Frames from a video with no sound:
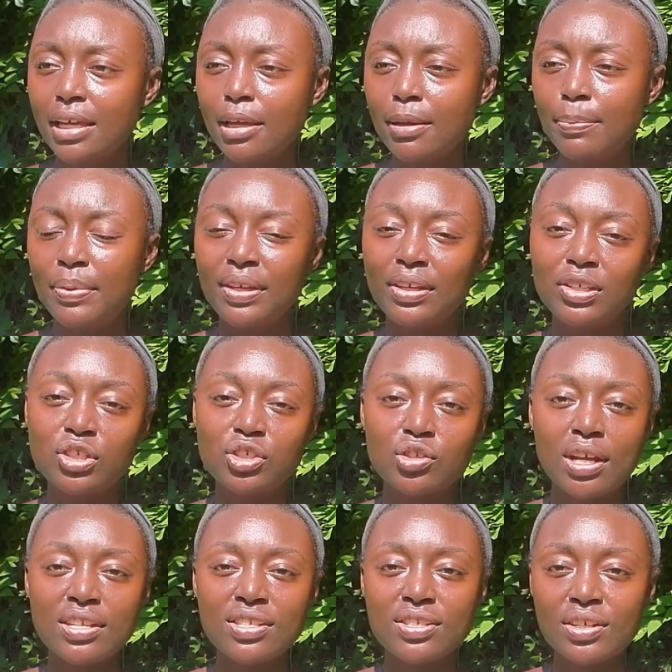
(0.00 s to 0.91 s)
a big
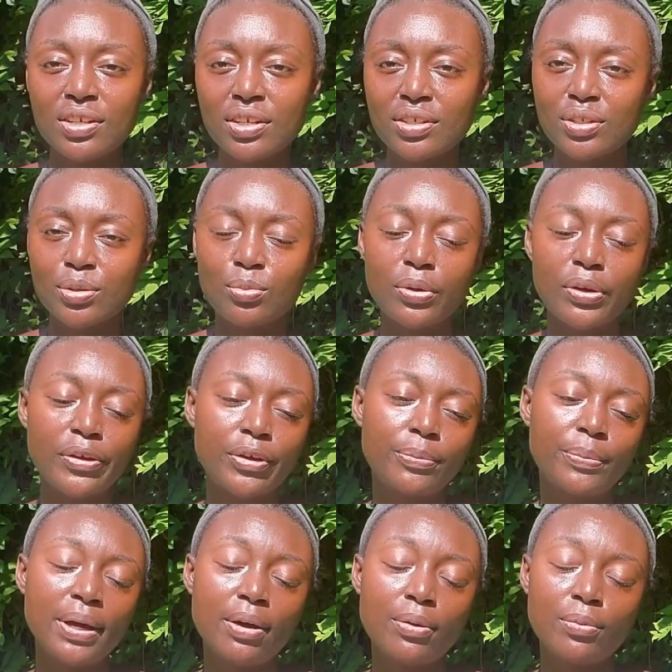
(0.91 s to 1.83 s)
stressor to
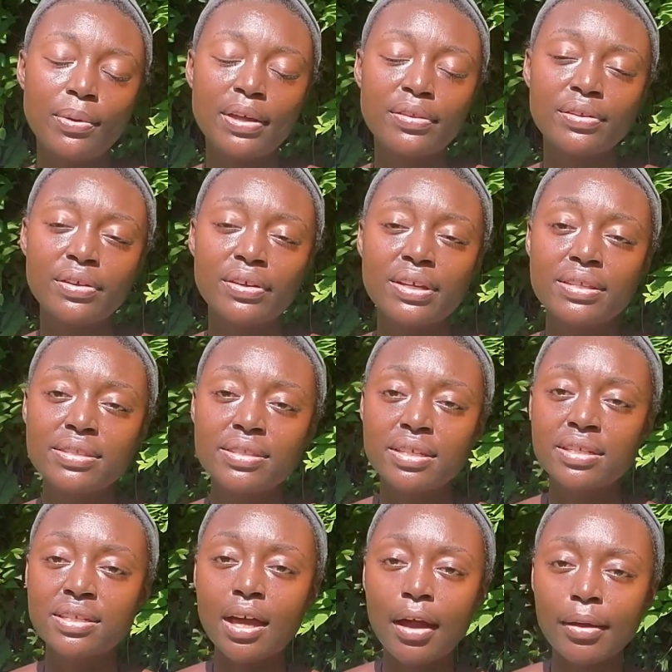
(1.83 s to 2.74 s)
worry about whether
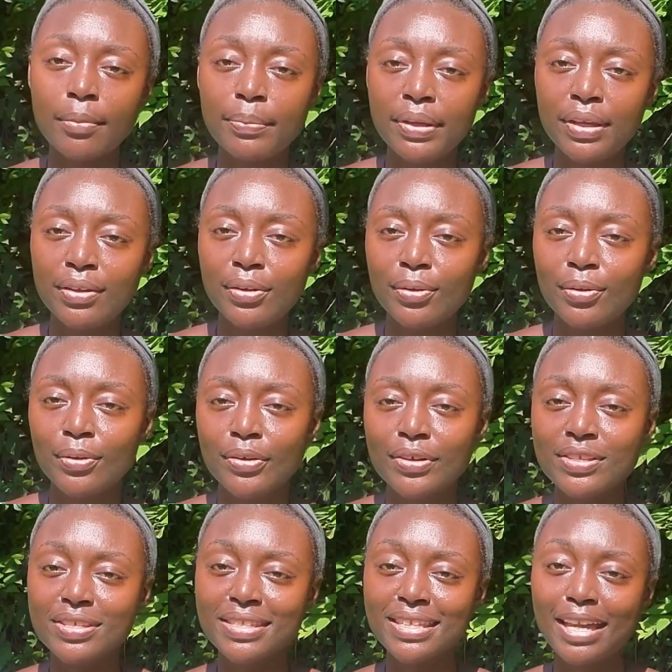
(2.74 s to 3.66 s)
it's a dung beetle,
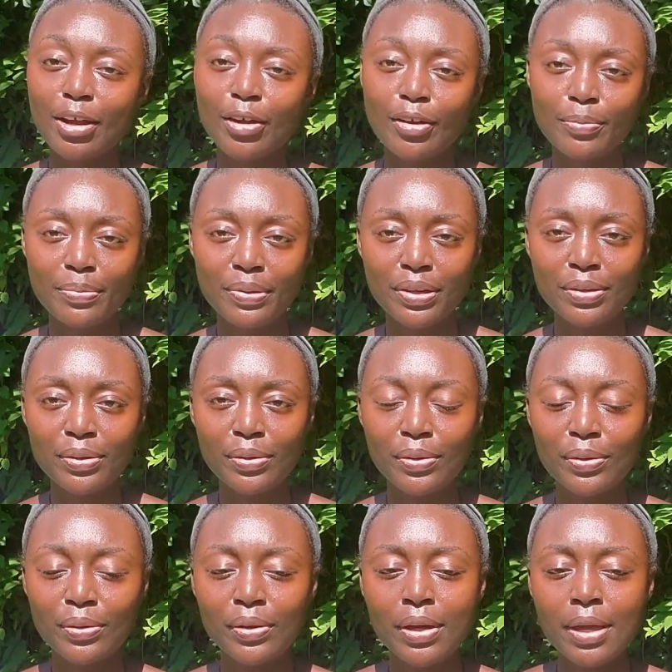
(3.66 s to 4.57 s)
a scarab
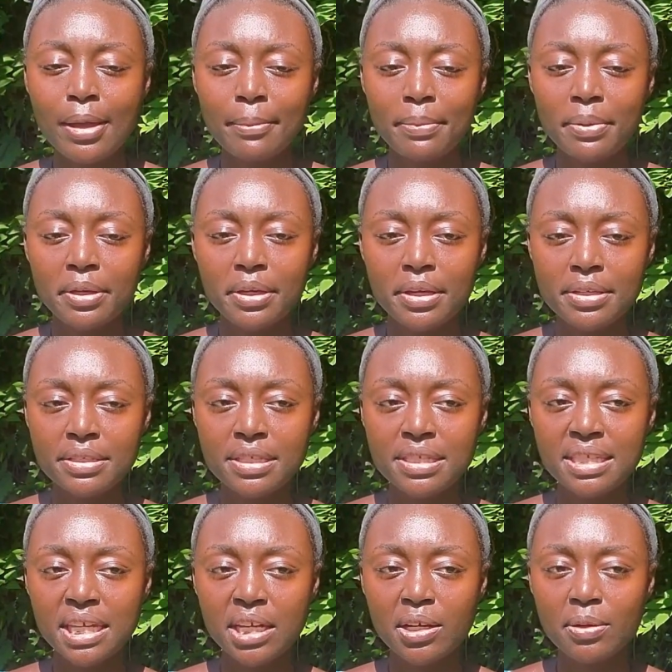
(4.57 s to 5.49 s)
beetle, because
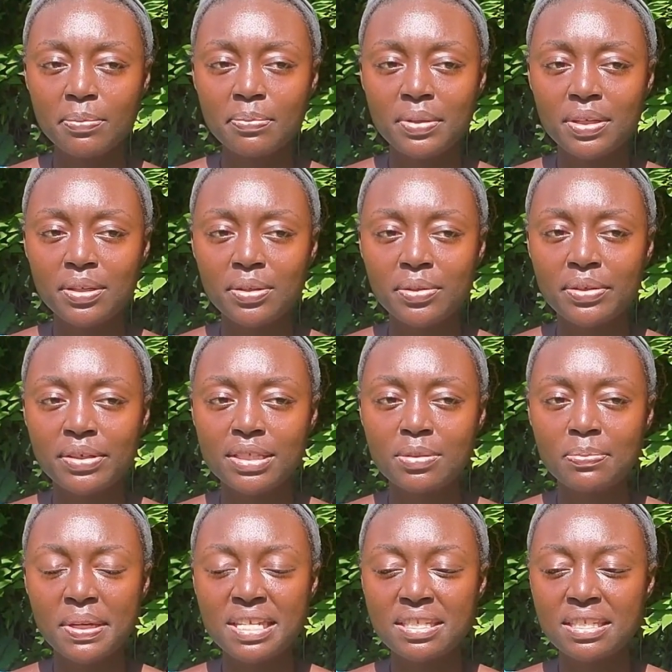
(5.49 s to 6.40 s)
a scarab beetle
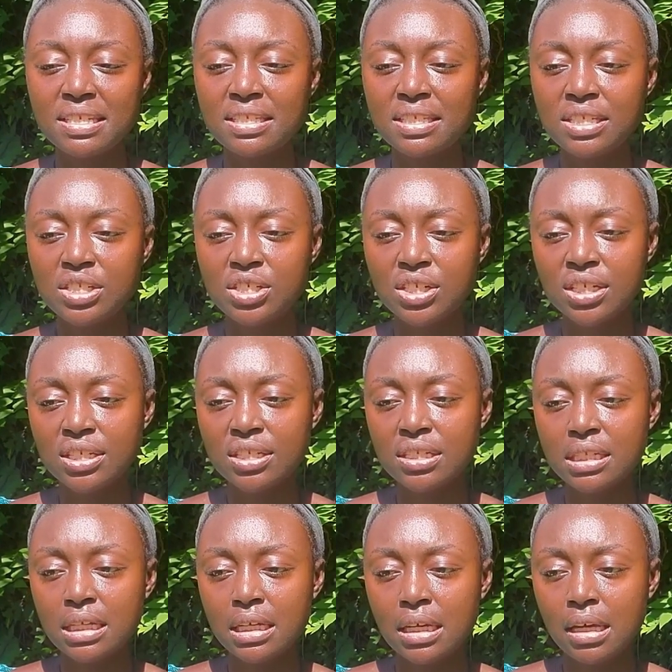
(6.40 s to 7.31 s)
is basically
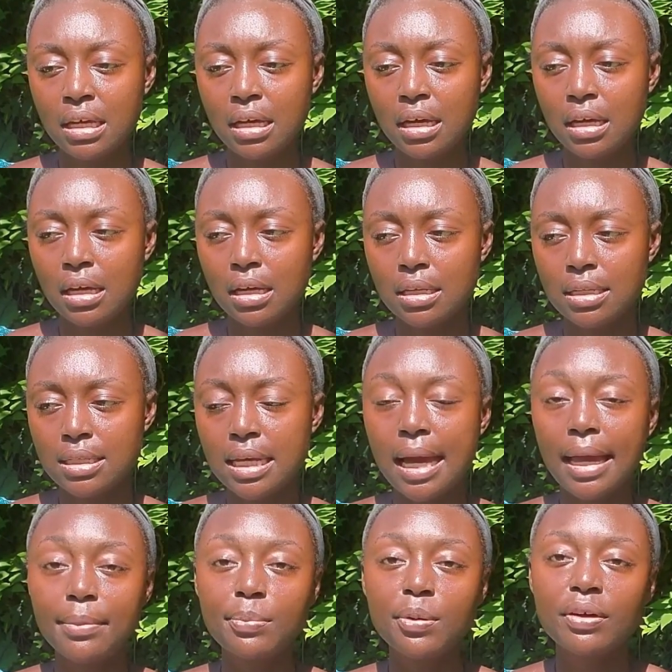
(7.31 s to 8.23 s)
just a
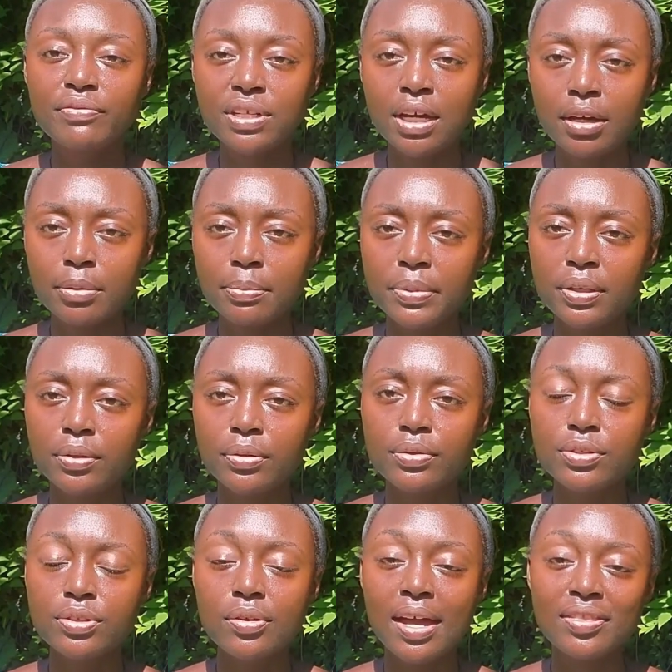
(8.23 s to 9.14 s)
type of dung
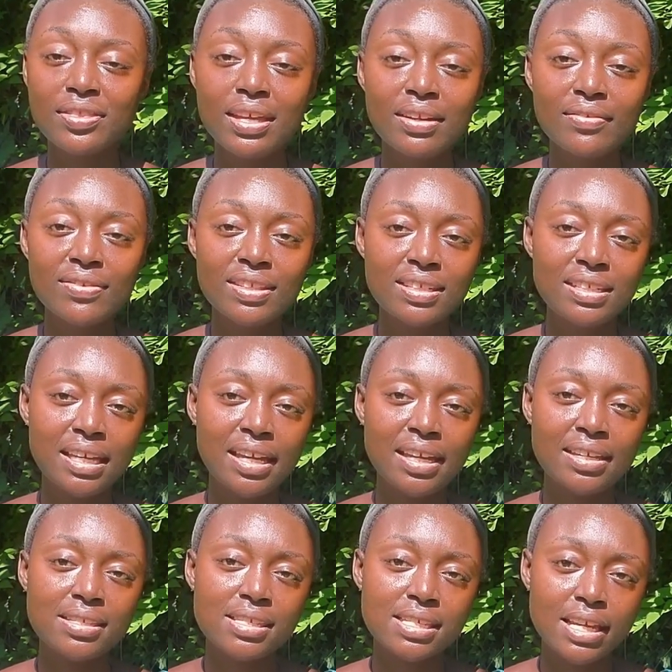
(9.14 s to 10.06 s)
beetle. So at the end of the
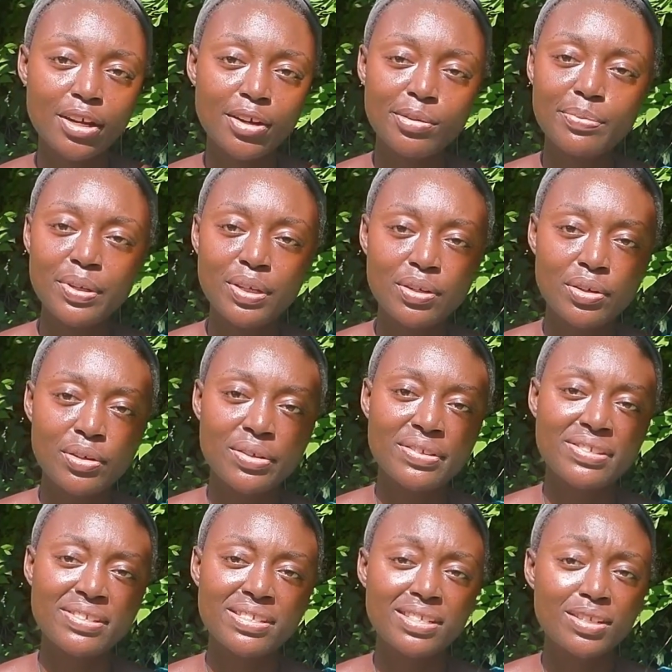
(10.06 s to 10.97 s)
day, a scarab beetle
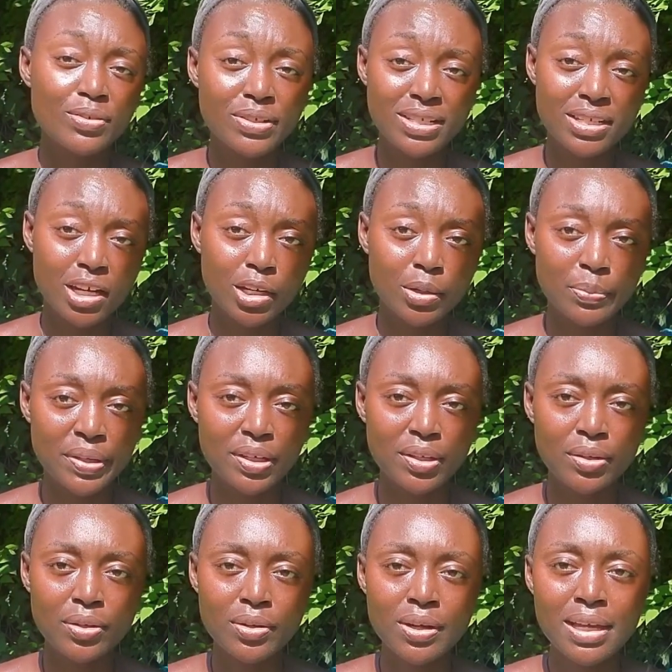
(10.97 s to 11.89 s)
is still a dung
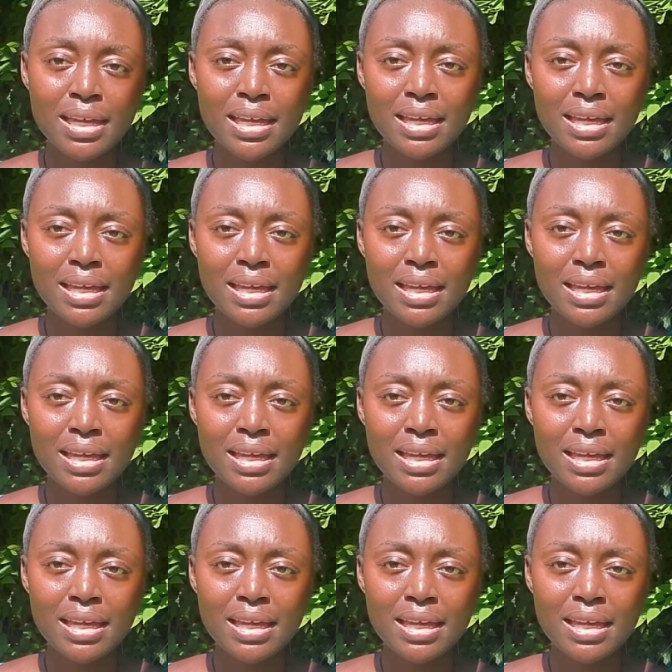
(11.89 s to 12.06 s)
beetle.